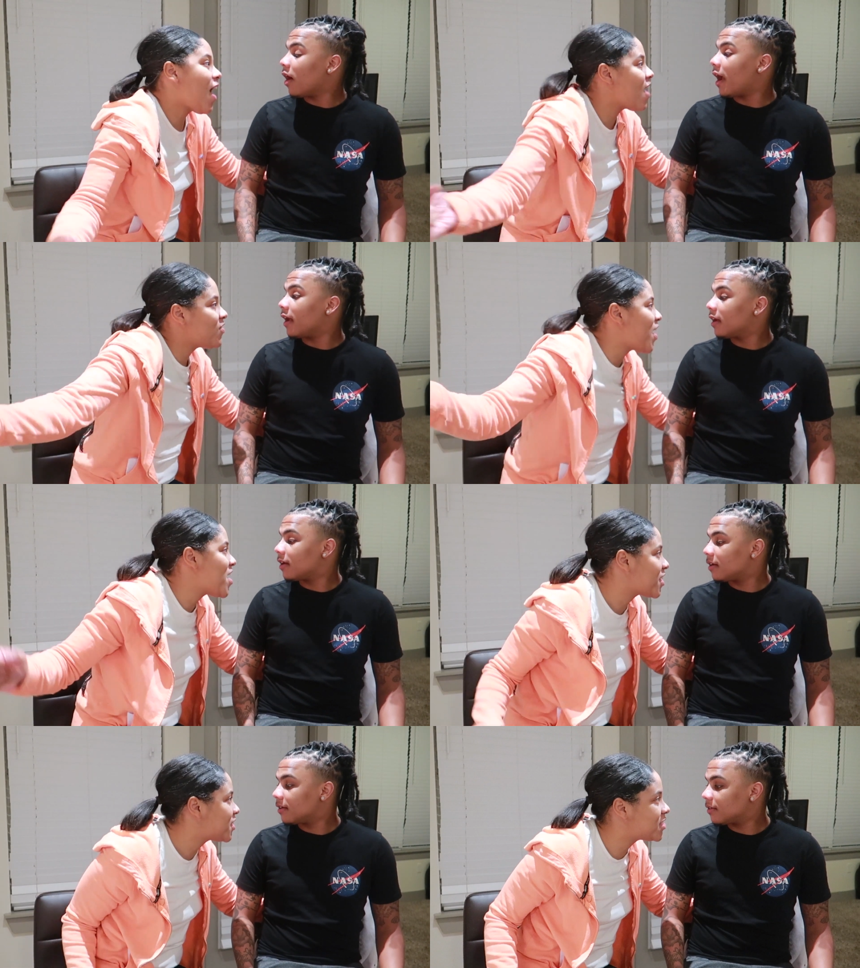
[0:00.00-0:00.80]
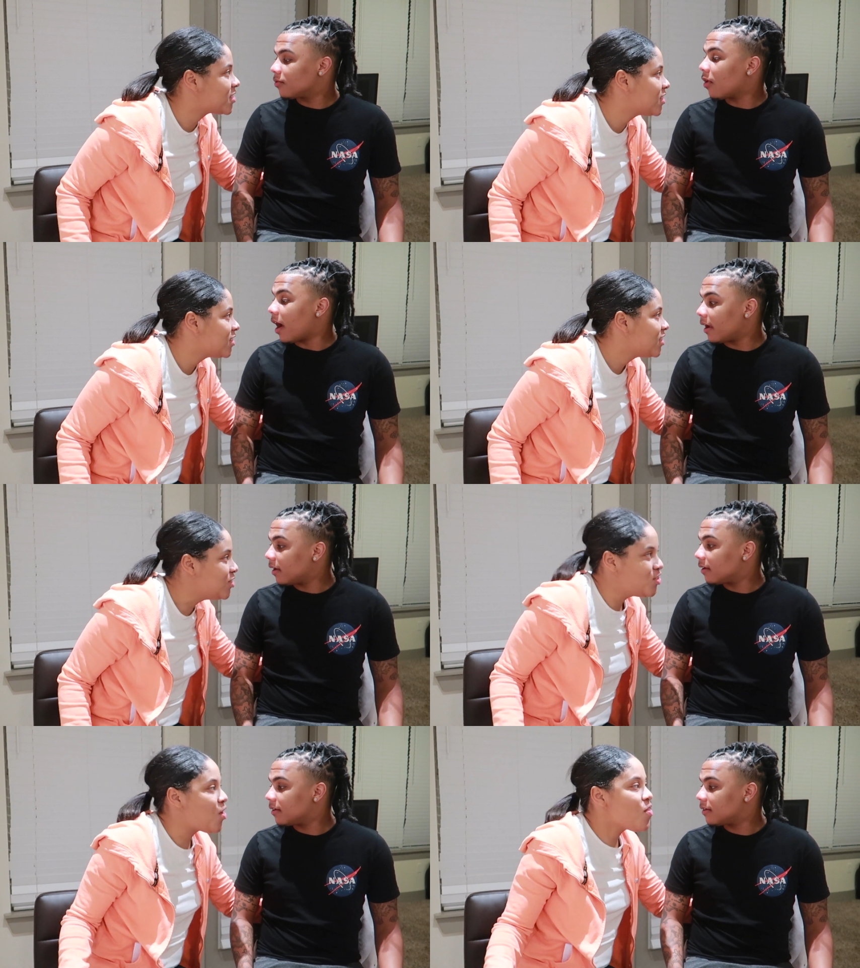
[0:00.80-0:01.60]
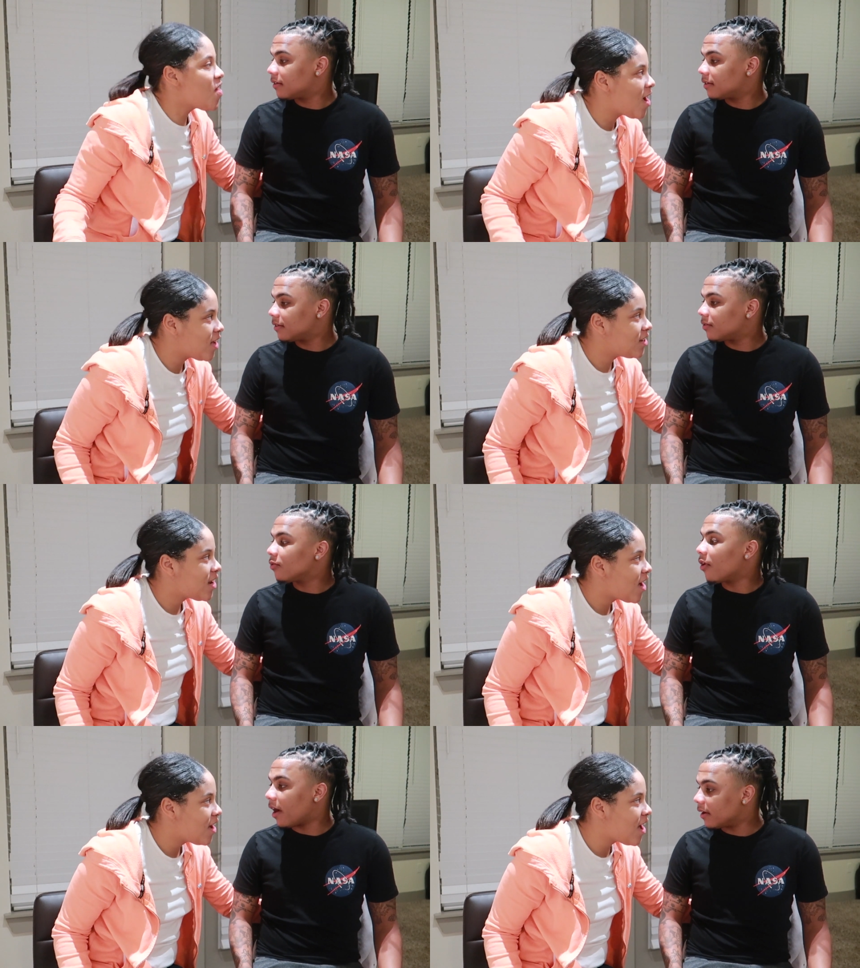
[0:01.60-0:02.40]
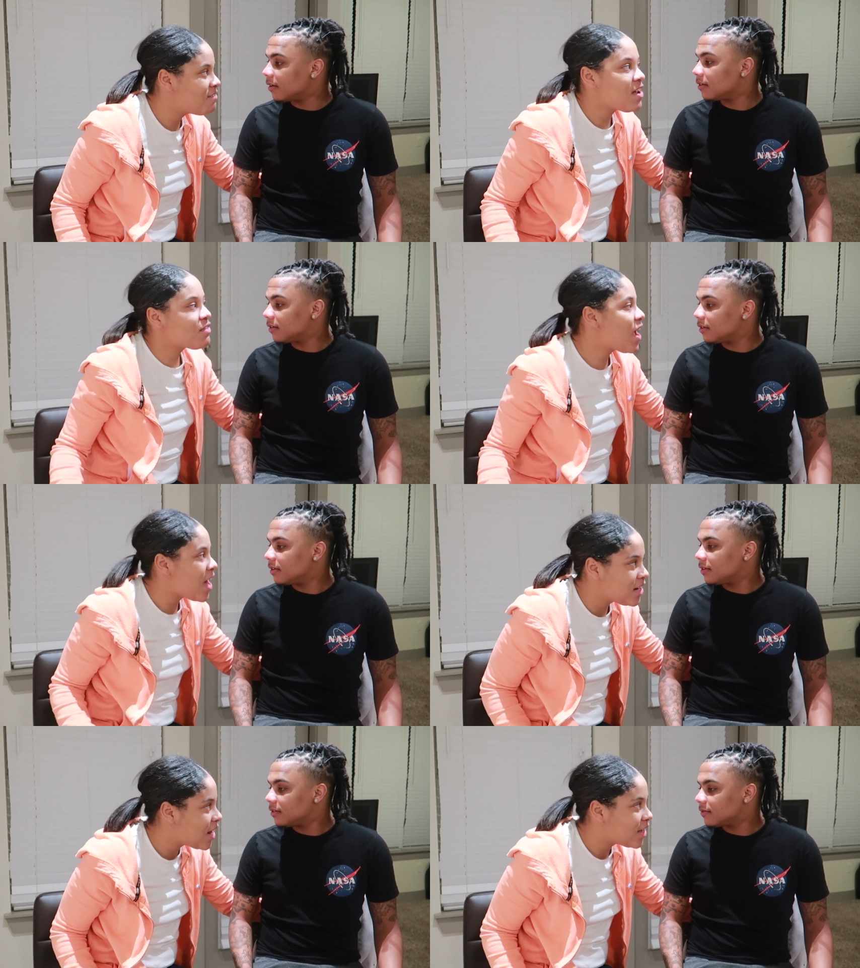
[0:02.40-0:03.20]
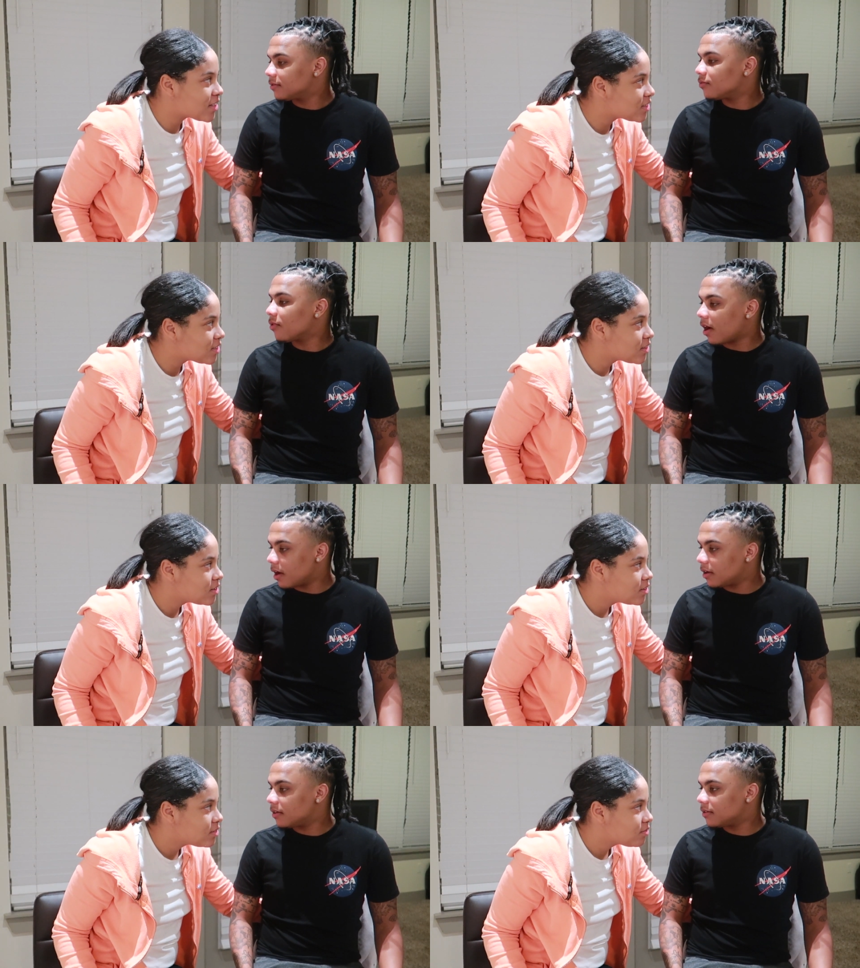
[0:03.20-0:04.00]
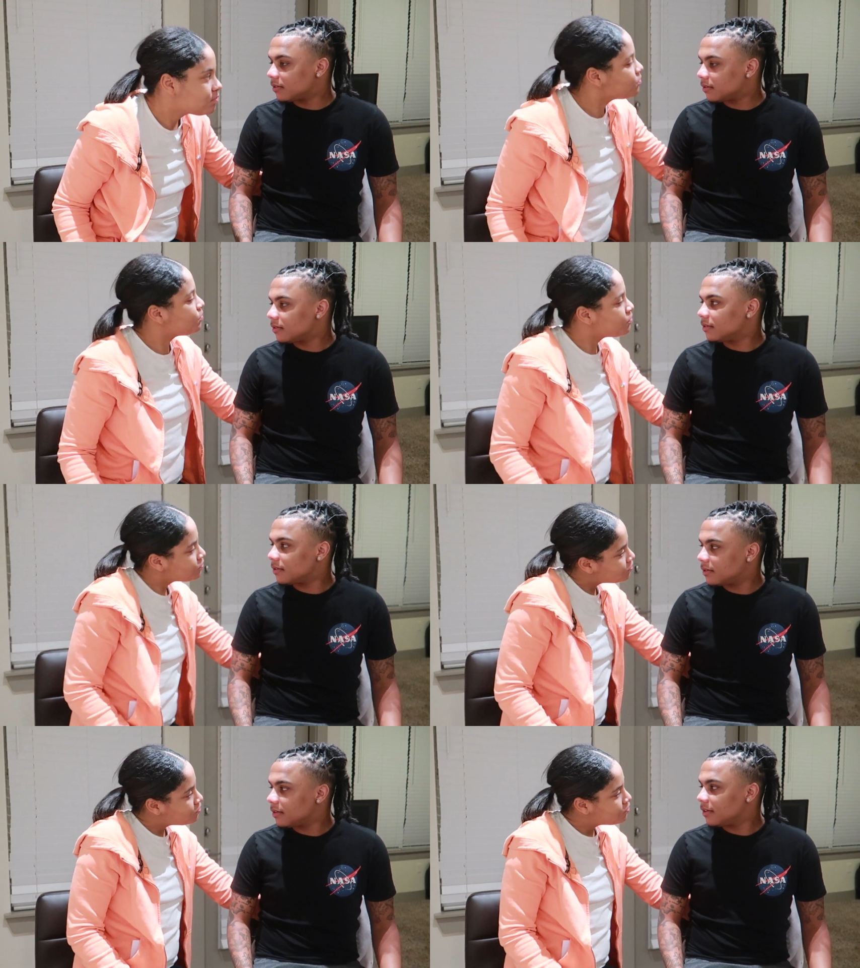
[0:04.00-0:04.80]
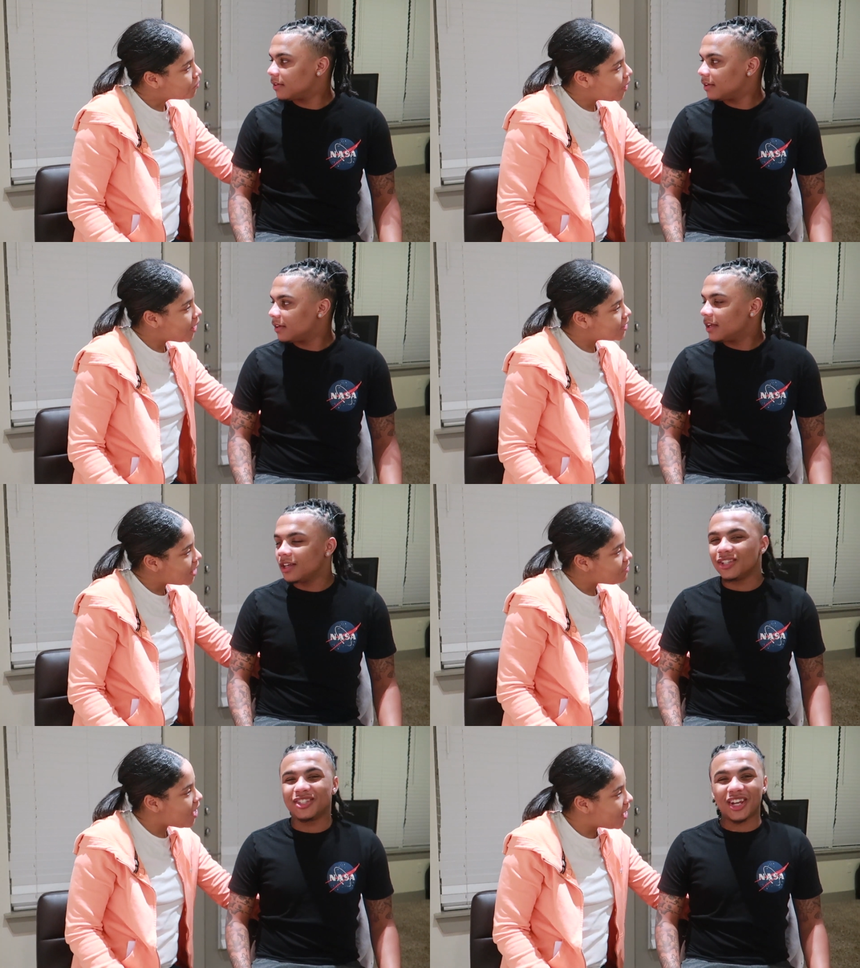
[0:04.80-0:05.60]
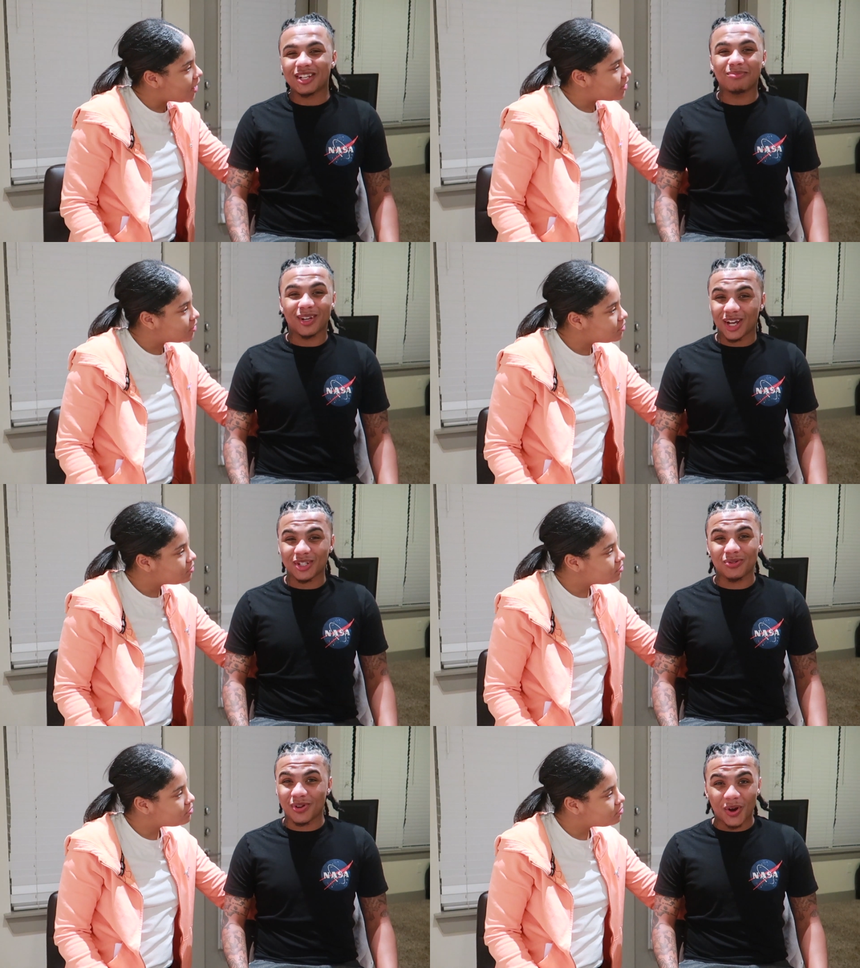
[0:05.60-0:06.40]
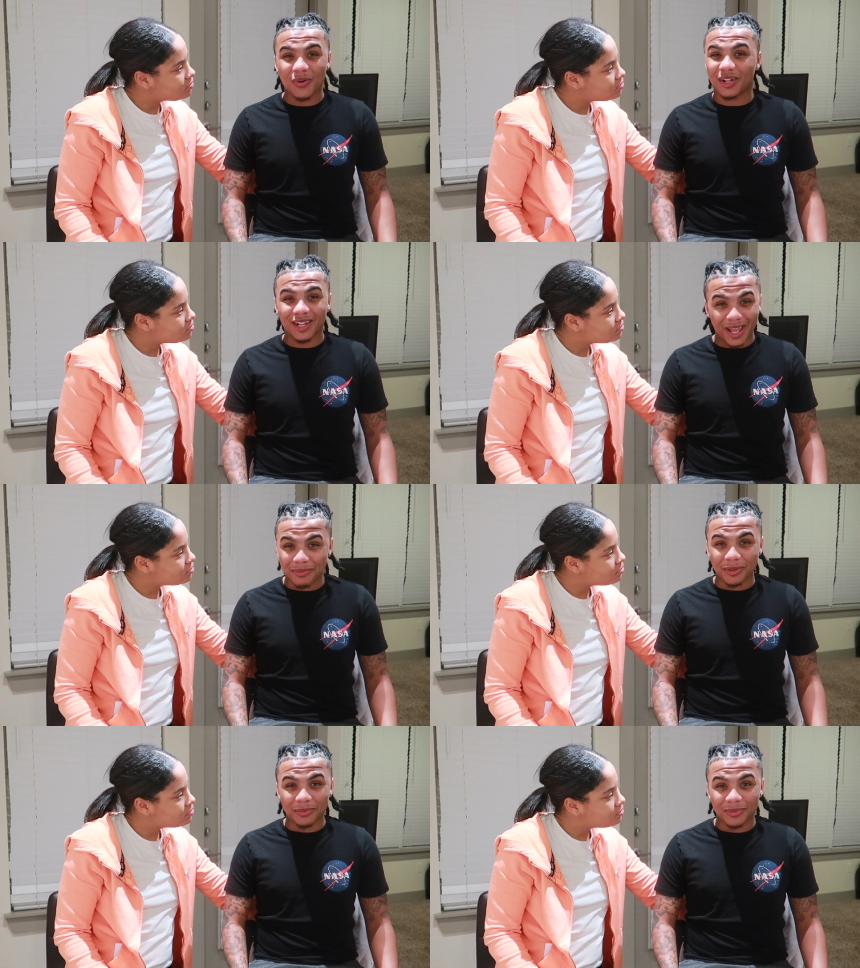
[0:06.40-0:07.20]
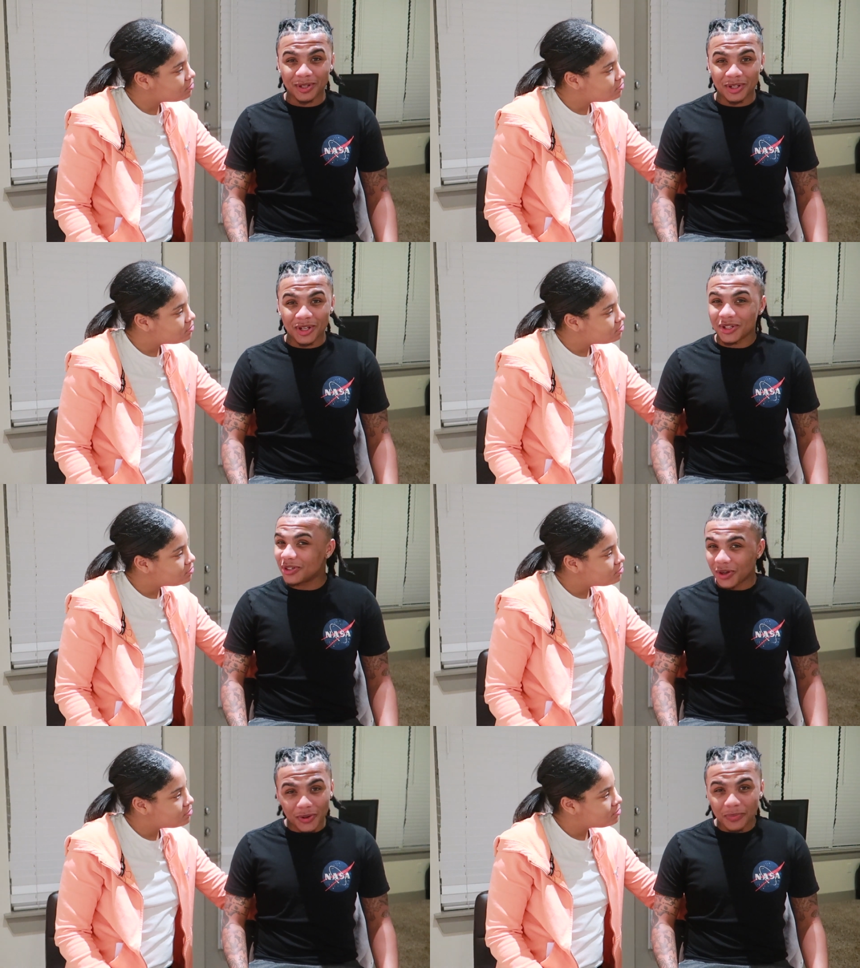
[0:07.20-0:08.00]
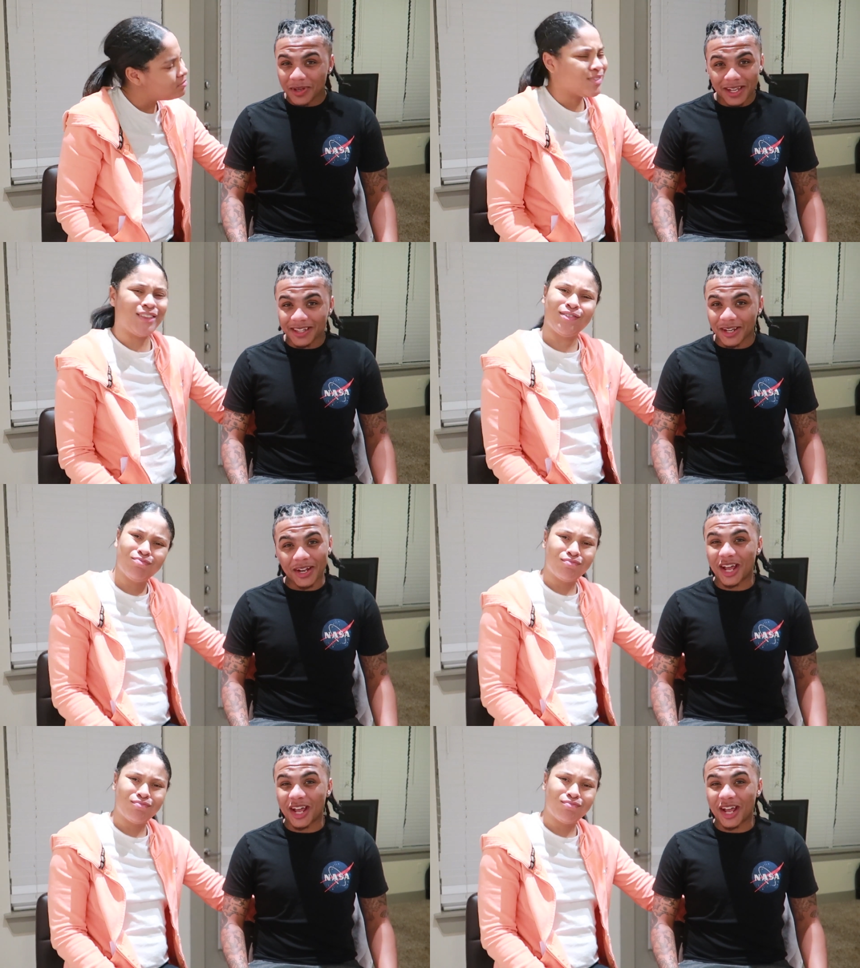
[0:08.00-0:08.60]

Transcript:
Speaker 1: even right. have an ex. Right. You know that. Right. I've never had an ex. Right. What ex have I Just had? Just
Speaker 2: because you don't claim them, don't mean they're